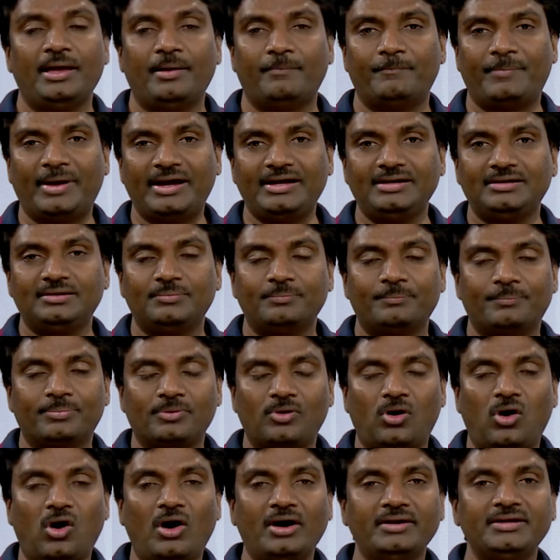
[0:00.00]
By
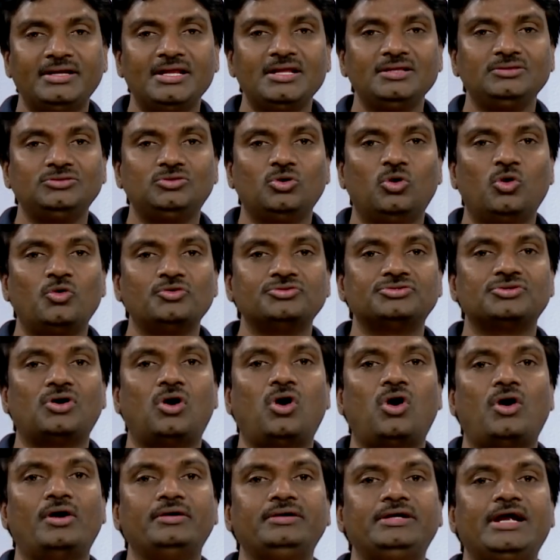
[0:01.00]
plotting those
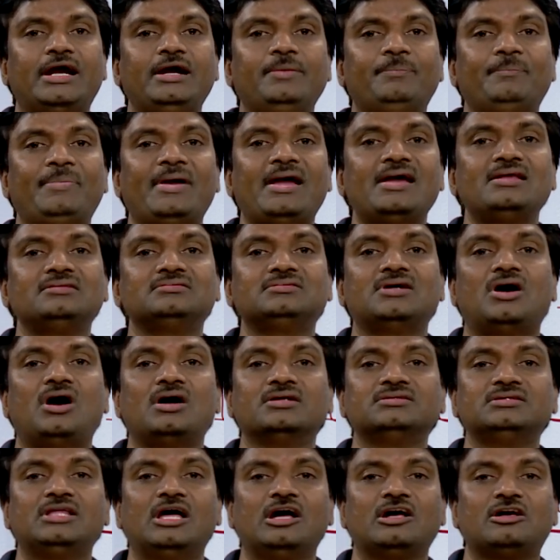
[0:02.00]
ordered pairs
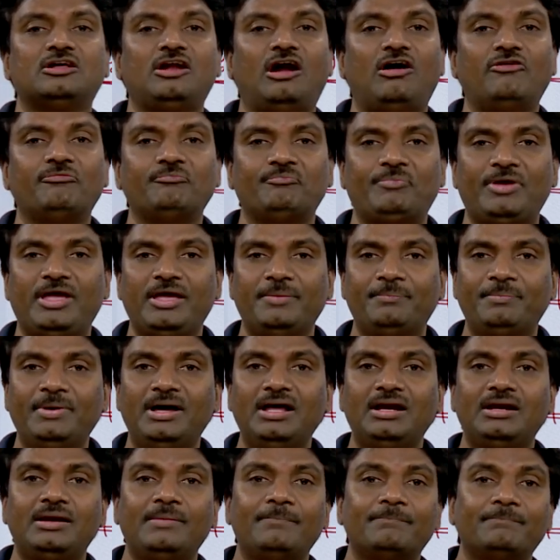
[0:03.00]
on the graph
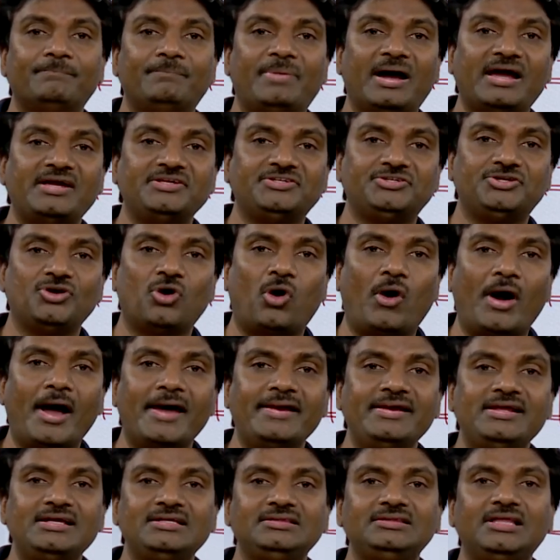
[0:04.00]
paper, by
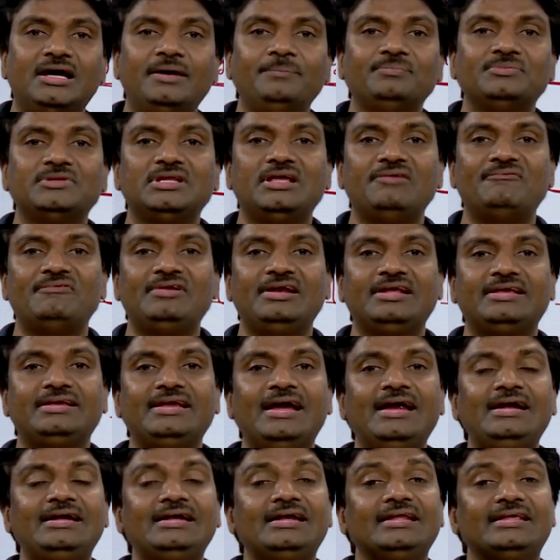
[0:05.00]
joining them, you will
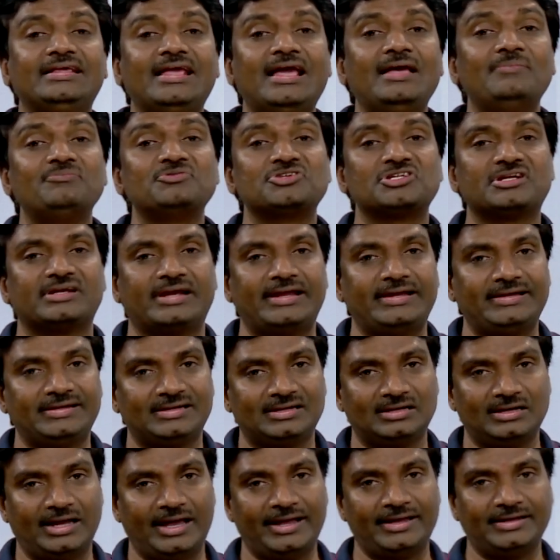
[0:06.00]
get a
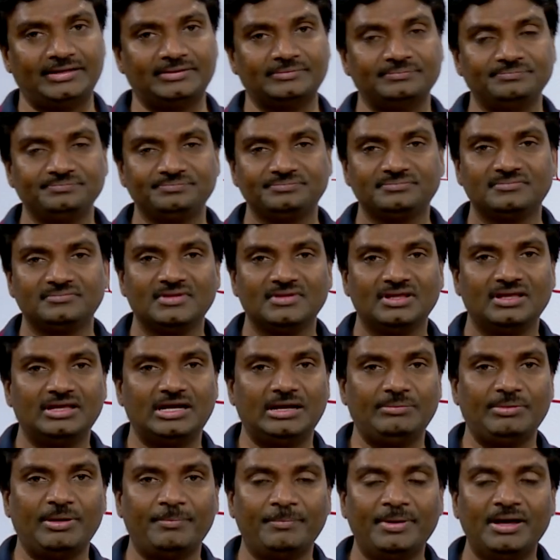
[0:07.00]
straight line.
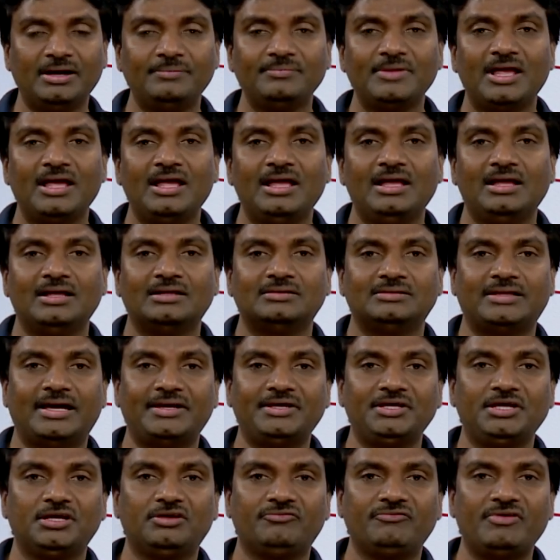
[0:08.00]
Remember, the
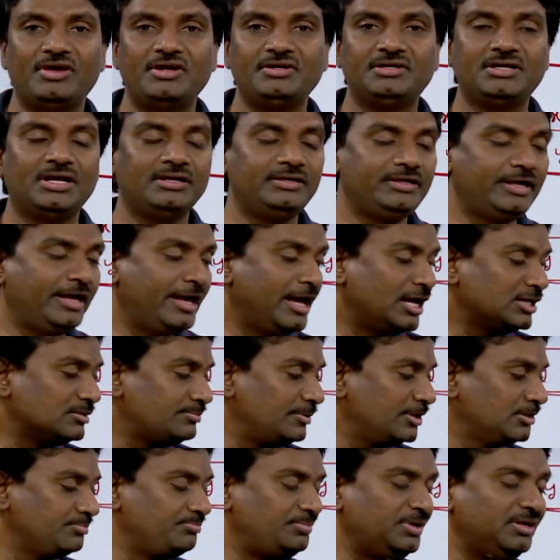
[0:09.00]
equation ax
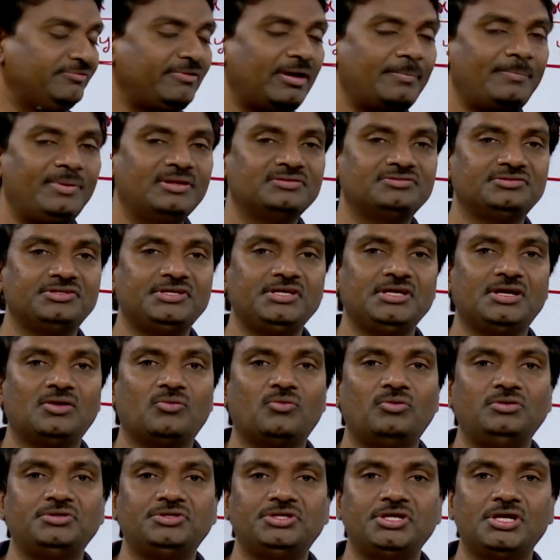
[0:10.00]
plus by plus c
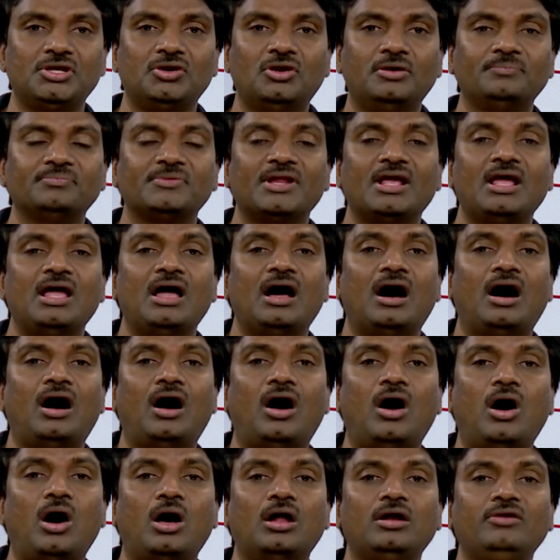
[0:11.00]
equal 0
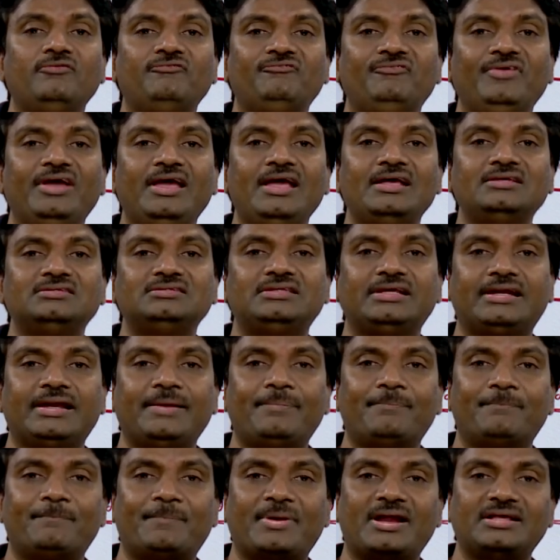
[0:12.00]
always
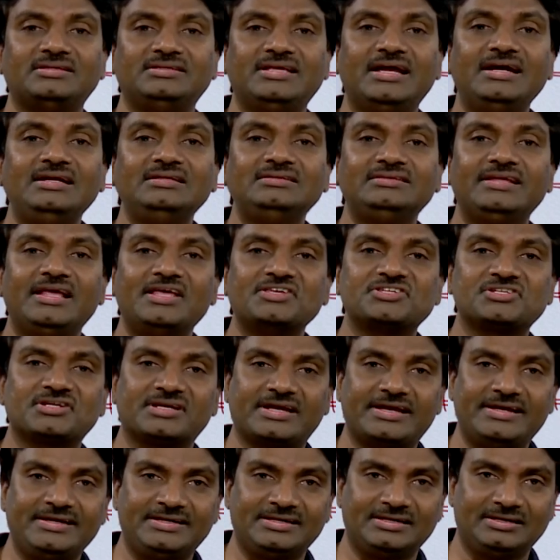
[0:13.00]
represents a
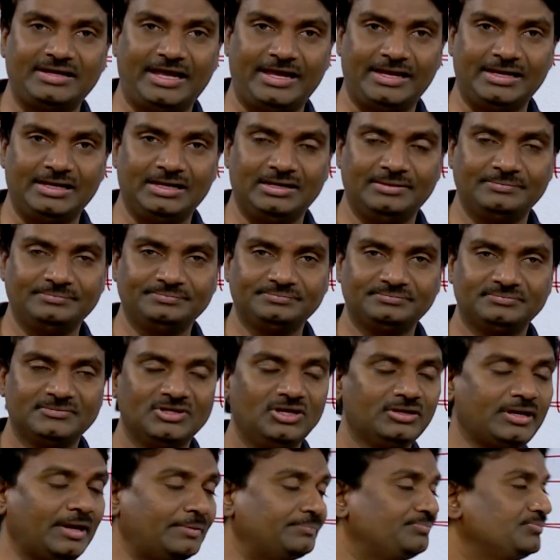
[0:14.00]
straight line.
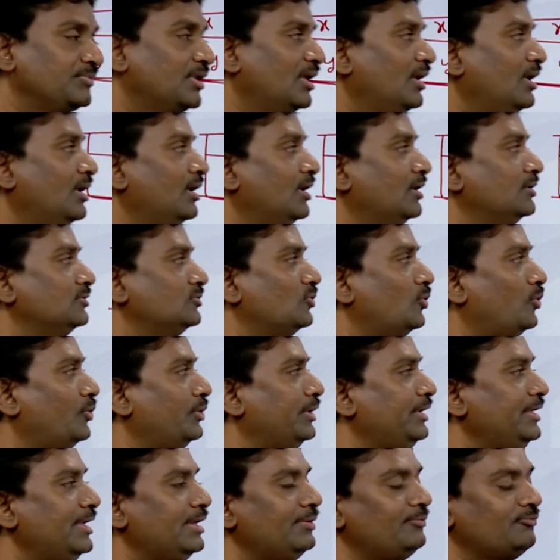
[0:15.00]
Okay. So,
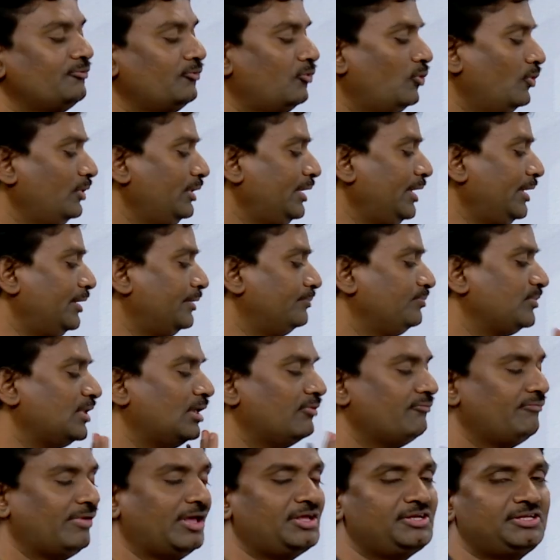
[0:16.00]
here only
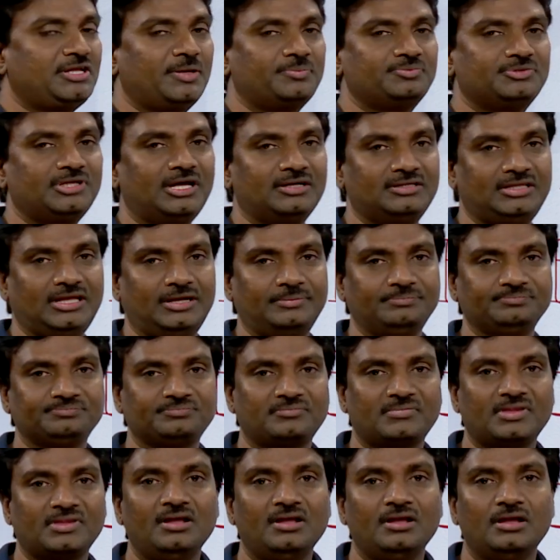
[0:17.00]
5 steps are there.
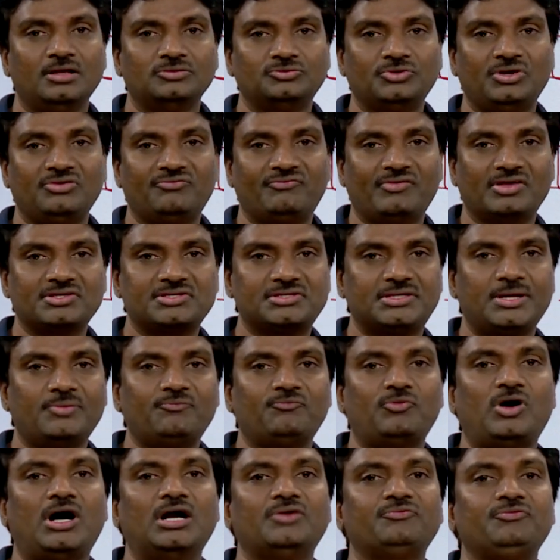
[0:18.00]
So, in first
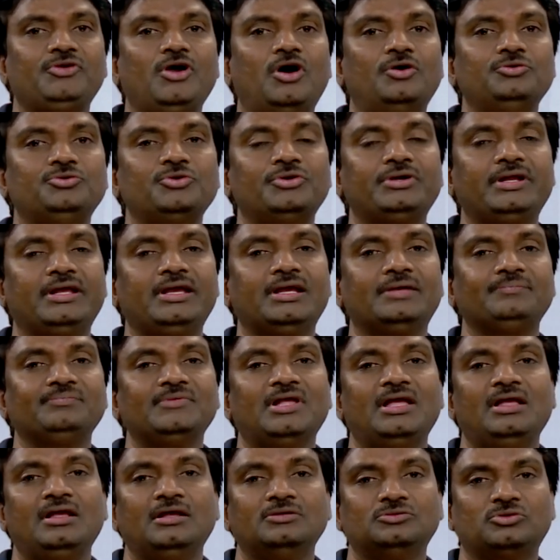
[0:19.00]
step, what we have to take?
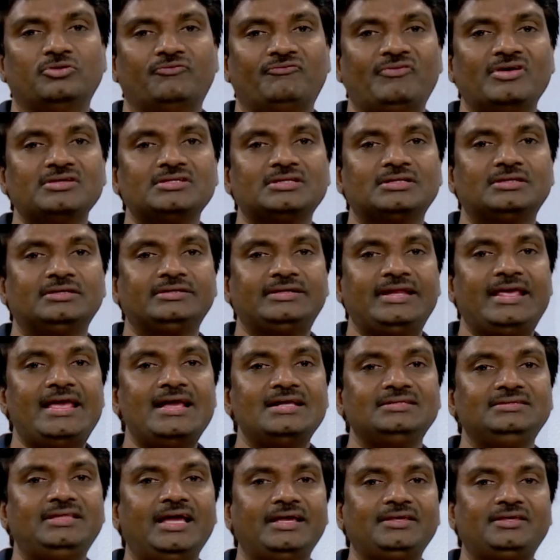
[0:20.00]
So, first
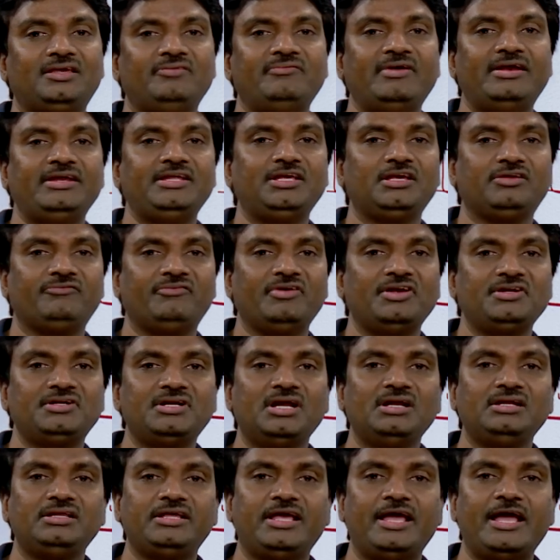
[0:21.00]
take the given
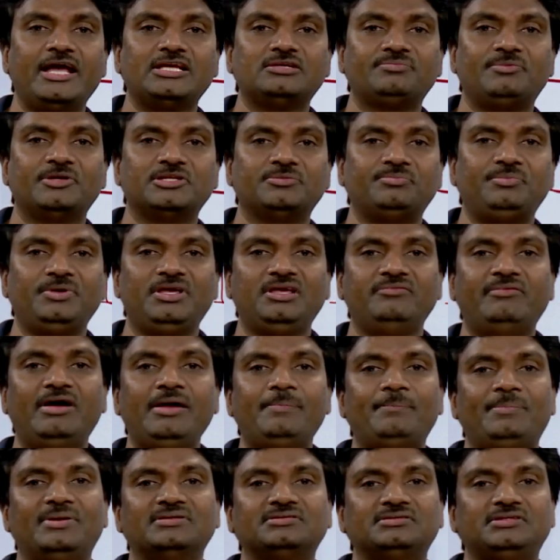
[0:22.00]
equation ax plus
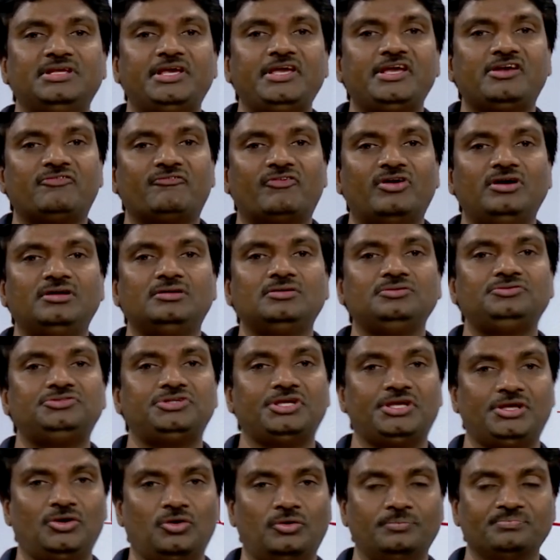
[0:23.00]
by plus c equal to
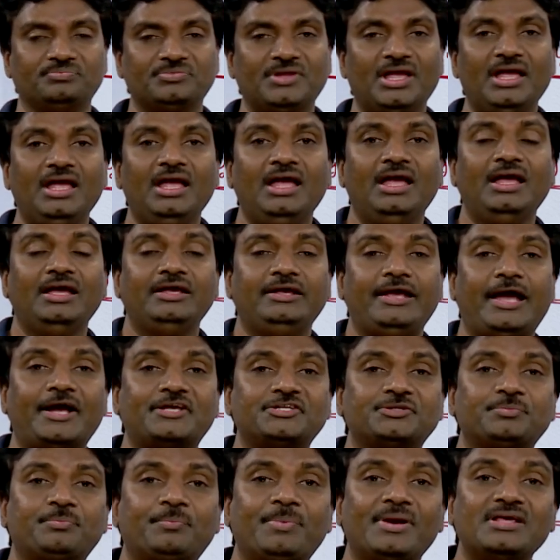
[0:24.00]
0.
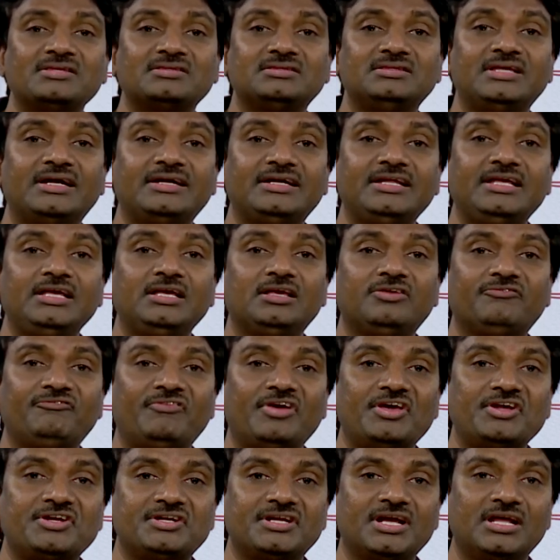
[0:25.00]
Express that
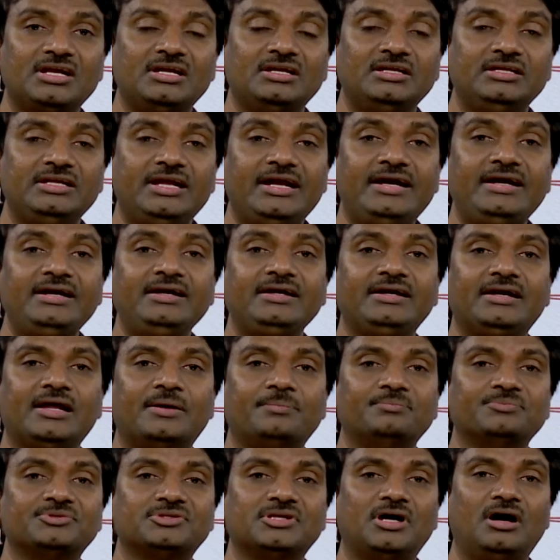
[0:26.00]
equation in
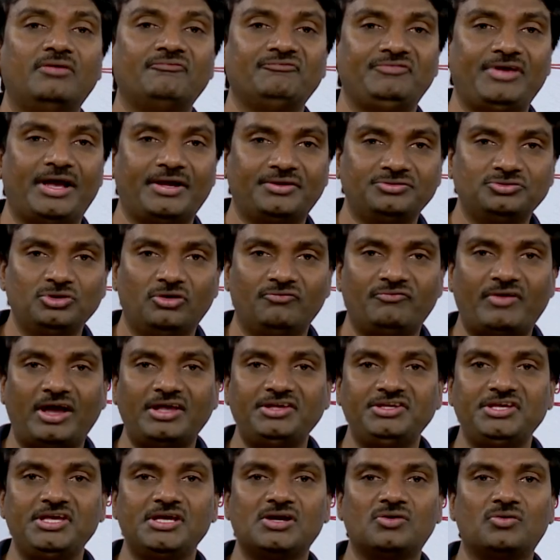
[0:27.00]
terms of x. So, y
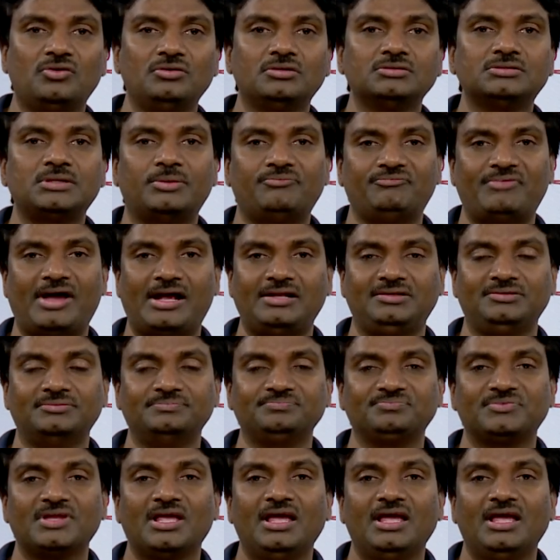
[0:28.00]
equal to some value.